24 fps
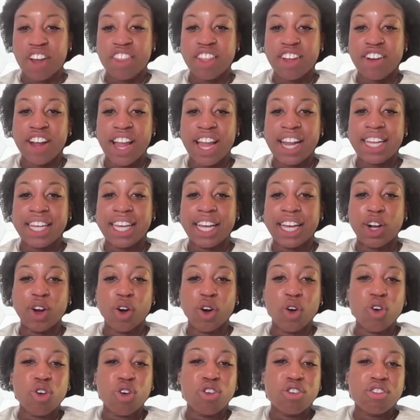there any
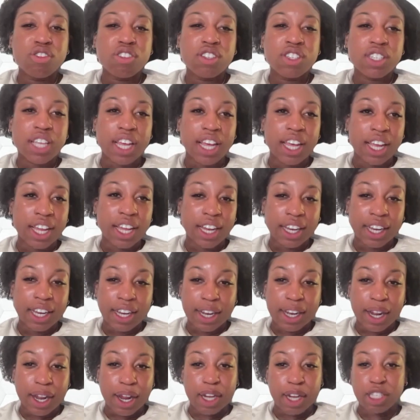goals and
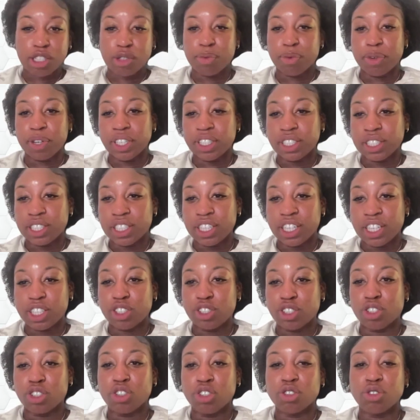aspiration
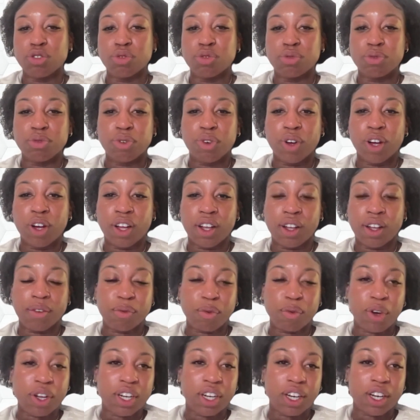that you
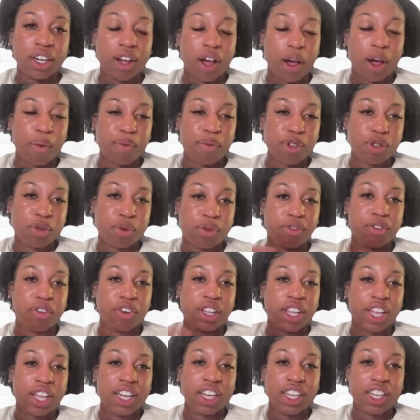want to accomplish before
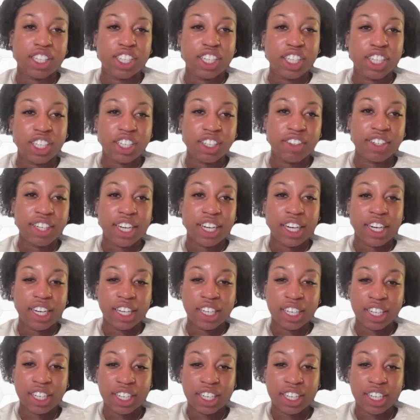the end of your career?